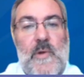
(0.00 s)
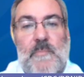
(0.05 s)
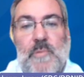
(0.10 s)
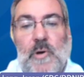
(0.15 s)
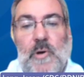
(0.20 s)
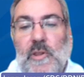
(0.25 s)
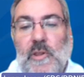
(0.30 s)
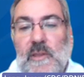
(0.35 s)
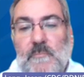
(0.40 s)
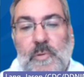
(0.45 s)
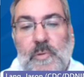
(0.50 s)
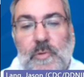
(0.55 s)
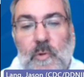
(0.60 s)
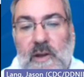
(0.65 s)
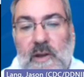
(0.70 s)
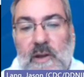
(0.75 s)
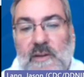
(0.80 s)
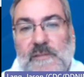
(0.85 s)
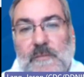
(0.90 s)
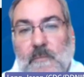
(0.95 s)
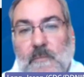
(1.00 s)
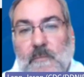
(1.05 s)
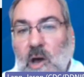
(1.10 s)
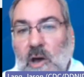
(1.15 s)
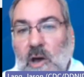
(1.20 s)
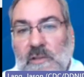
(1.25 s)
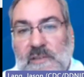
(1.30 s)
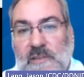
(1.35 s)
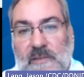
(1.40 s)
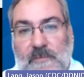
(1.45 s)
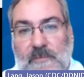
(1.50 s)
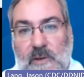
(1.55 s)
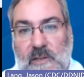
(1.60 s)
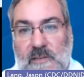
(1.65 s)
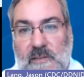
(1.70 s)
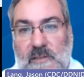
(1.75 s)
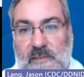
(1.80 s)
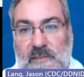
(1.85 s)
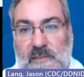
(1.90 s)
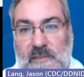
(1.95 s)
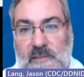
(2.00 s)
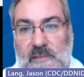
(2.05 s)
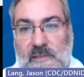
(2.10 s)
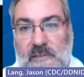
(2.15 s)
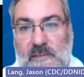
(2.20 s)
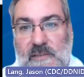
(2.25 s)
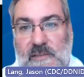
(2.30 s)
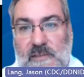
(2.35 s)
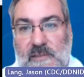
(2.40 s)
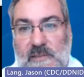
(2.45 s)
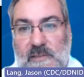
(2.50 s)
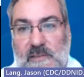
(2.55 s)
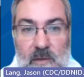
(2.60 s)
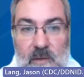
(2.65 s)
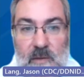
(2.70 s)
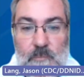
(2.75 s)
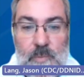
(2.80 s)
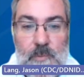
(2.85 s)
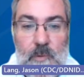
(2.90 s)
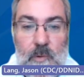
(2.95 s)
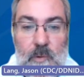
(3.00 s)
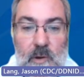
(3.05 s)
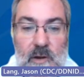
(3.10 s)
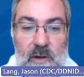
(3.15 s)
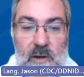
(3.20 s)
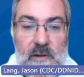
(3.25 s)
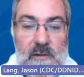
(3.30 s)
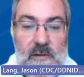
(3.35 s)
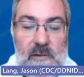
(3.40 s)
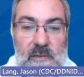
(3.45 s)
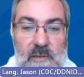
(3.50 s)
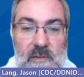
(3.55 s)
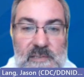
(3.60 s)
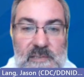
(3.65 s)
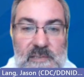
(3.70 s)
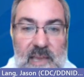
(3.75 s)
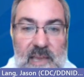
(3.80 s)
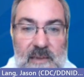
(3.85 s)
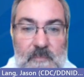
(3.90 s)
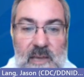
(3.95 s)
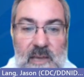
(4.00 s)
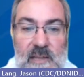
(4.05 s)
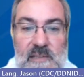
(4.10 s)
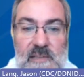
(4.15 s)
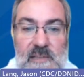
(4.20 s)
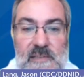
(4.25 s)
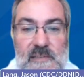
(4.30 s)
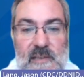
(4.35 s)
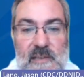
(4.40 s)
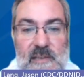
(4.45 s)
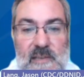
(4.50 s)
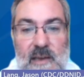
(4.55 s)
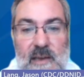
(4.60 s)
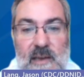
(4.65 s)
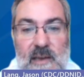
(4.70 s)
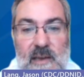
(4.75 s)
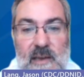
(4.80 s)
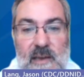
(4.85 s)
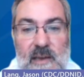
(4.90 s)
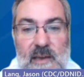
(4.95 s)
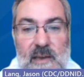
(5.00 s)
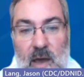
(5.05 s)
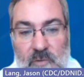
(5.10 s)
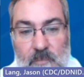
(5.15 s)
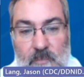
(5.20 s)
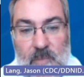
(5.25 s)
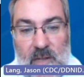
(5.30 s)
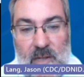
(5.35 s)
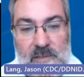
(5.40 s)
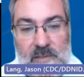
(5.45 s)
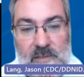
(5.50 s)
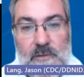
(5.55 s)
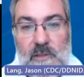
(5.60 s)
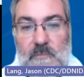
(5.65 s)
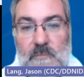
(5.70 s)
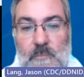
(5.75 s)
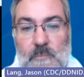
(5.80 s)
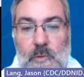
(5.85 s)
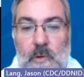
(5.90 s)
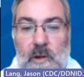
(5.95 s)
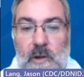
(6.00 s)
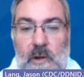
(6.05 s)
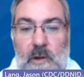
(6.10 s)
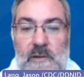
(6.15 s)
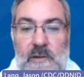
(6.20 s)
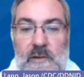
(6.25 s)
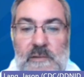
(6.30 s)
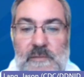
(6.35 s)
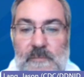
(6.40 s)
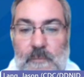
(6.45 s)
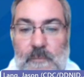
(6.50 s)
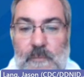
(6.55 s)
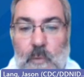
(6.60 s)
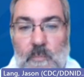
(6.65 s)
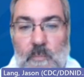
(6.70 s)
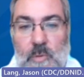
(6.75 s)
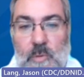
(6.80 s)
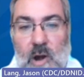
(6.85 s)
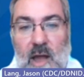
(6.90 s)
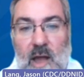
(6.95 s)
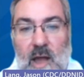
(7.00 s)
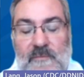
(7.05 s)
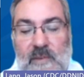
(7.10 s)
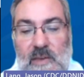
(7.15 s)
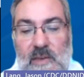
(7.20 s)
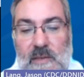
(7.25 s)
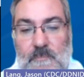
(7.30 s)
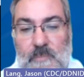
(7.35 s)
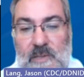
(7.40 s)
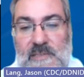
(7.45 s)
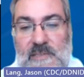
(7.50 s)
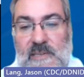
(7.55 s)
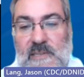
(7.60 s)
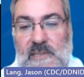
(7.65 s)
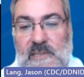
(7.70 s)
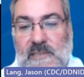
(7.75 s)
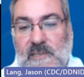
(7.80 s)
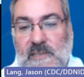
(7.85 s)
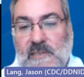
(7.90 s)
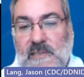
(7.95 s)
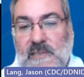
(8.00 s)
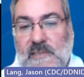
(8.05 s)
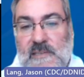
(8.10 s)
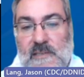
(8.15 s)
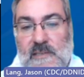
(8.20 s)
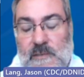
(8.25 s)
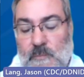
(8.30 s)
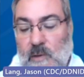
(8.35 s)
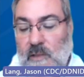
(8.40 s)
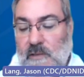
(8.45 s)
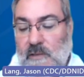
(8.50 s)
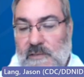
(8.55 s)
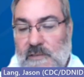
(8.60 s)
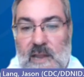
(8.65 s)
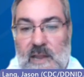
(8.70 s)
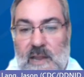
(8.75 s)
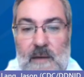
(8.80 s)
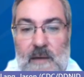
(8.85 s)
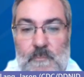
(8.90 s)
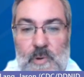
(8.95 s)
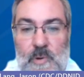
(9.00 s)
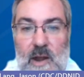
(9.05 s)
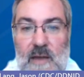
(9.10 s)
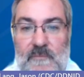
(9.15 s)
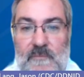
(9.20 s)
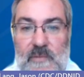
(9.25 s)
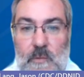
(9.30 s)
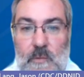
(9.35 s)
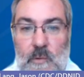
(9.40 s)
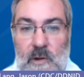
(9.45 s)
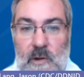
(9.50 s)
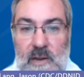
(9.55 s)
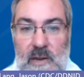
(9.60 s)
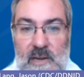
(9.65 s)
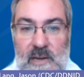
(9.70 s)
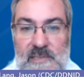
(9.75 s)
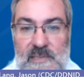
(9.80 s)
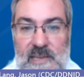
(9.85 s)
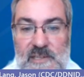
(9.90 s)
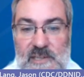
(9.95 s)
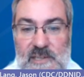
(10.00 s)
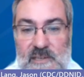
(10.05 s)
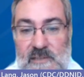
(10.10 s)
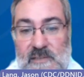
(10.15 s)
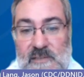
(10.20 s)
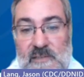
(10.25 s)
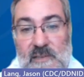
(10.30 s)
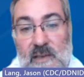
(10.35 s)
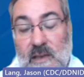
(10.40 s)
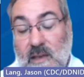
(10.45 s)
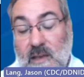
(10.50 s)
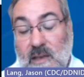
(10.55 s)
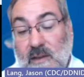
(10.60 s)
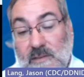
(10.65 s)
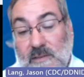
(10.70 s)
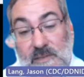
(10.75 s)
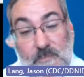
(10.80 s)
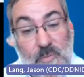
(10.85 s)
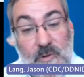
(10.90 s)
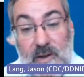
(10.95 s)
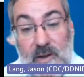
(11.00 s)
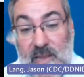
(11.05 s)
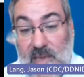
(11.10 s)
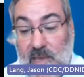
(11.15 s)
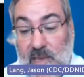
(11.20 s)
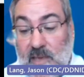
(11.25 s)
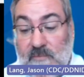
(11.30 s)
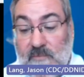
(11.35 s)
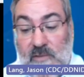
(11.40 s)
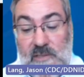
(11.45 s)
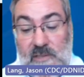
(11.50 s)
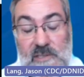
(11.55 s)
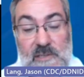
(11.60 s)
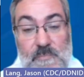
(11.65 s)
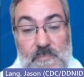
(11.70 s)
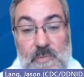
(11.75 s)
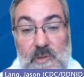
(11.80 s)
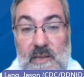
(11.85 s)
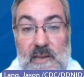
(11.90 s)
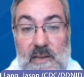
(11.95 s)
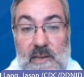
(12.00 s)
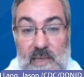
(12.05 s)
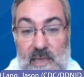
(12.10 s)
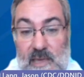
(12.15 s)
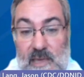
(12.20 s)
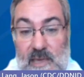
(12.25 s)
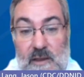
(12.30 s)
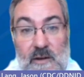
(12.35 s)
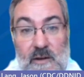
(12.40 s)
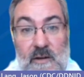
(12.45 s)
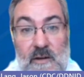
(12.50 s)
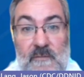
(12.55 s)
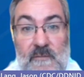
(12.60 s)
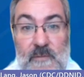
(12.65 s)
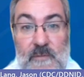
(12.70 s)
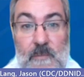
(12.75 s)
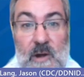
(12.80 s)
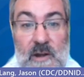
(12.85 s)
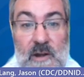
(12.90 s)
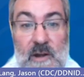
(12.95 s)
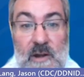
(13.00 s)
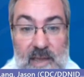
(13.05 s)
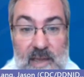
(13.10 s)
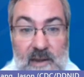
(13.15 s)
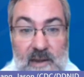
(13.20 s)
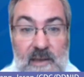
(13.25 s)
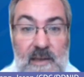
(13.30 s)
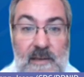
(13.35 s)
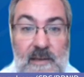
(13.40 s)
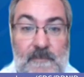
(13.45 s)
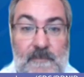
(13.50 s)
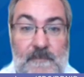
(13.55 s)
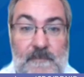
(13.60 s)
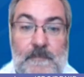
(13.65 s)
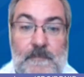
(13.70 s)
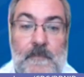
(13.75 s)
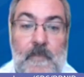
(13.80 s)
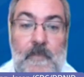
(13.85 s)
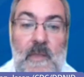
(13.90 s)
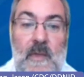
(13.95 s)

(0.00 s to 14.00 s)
We pull employers from all different types of employer segments, governmental employers, for-profit businesses, as well as nonprofit organizations. It's a pretty even split here from our data.